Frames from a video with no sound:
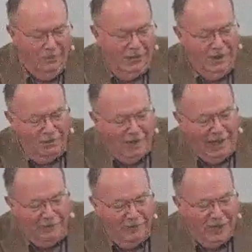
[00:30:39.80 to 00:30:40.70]
you know,
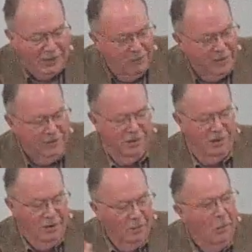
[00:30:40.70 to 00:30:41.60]
obvious question.
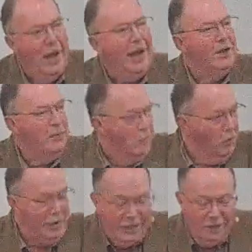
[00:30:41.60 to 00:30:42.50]
Why do
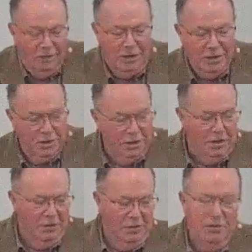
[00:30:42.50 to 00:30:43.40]
born again Christians
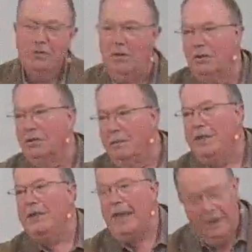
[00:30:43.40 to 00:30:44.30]
still struggle
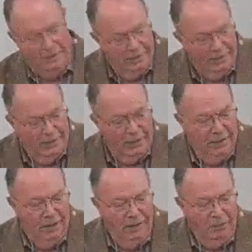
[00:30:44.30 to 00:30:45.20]
with sin?
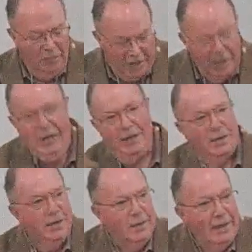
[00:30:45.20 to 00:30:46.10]

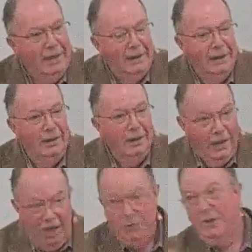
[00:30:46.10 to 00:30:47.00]
Because,
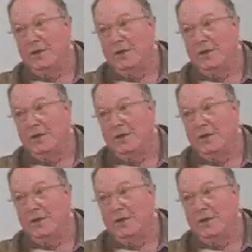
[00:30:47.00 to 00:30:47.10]
as we